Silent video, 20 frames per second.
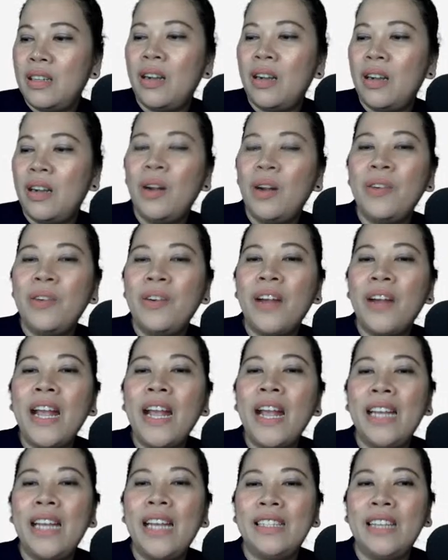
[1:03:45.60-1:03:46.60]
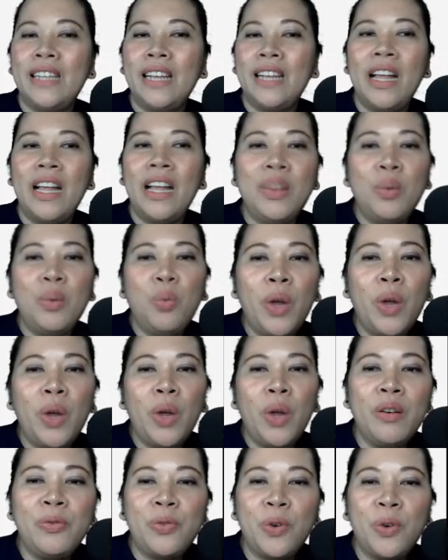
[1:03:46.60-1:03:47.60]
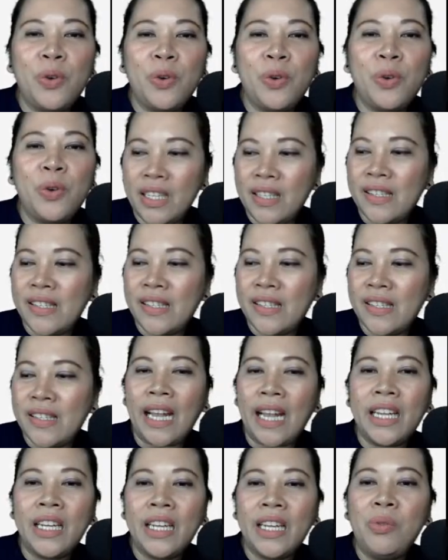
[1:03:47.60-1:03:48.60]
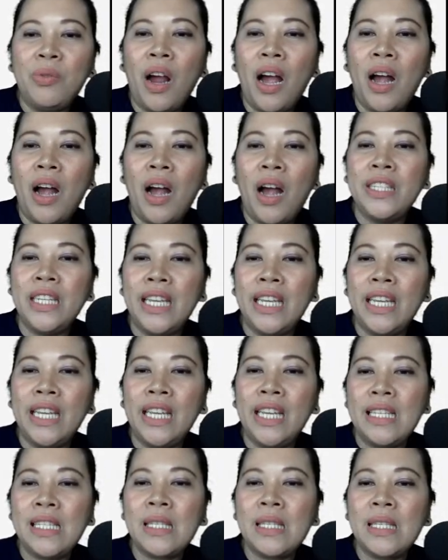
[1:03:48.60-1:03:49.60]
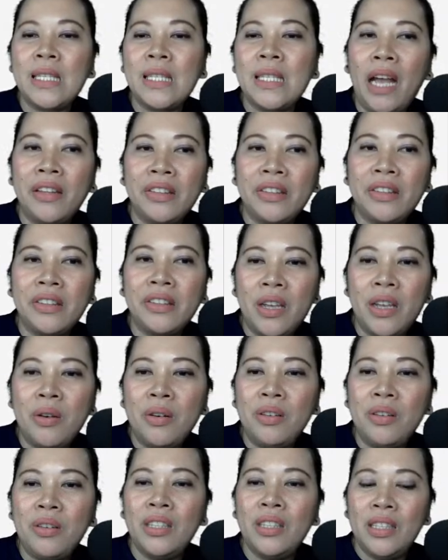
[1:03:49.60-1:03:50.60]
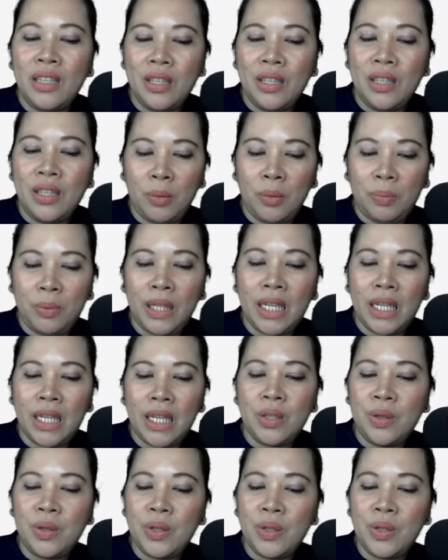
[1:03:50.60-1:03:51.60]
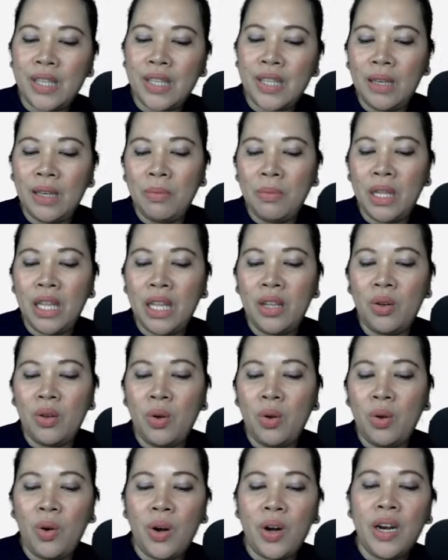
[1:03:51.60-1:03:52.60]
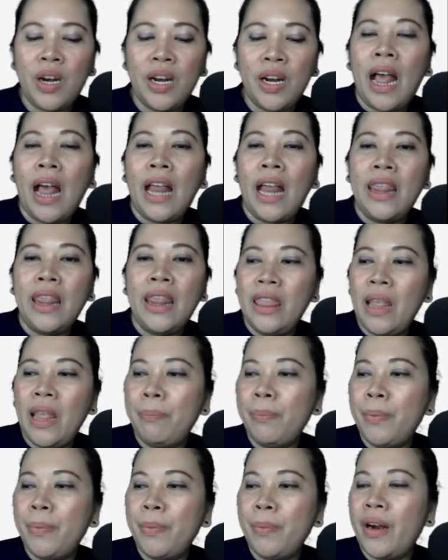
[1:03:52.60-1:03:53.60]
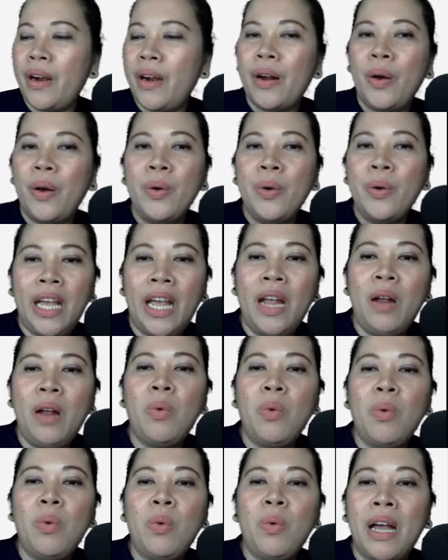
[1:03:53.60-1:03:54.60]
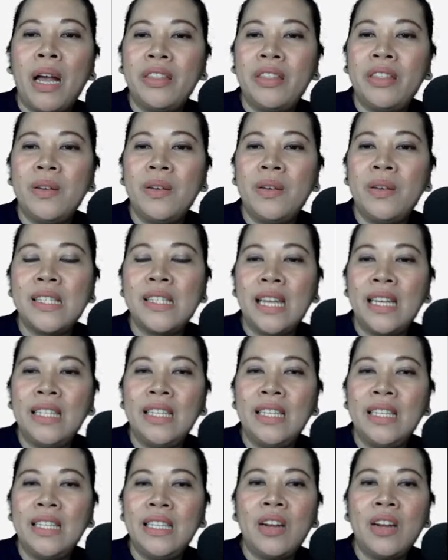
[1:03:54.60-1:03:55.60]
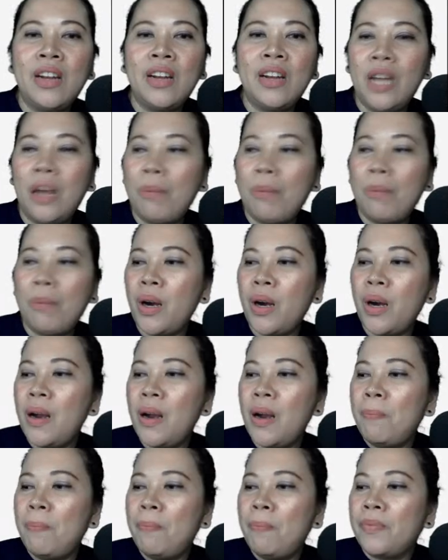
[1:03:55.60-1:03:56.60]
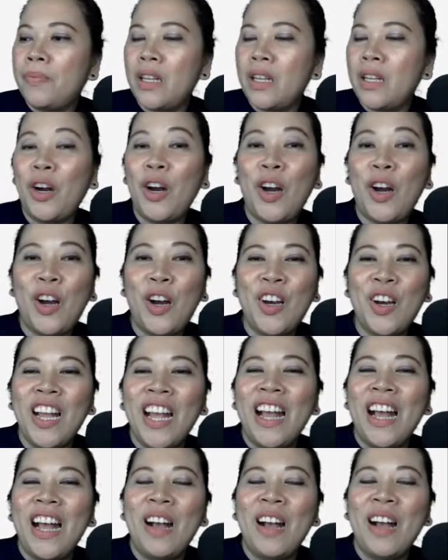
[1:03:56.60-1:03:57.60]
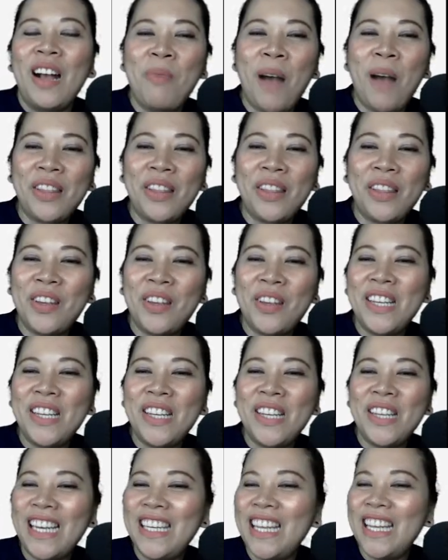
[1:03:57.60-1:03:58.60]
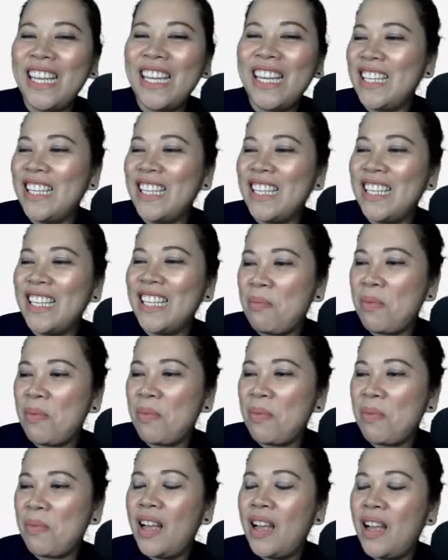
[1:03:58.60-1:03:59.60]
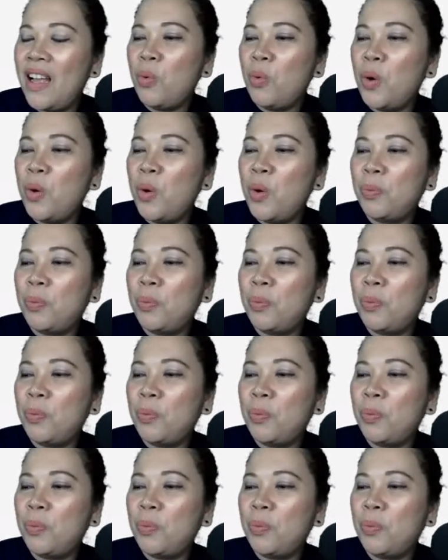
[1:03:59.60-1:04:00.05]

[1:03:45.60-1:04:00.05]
All right, and the winner for this second round is Matthew. So please do send me your number. Okay, while Matthew is sending her number, Matthew is sending his number, we will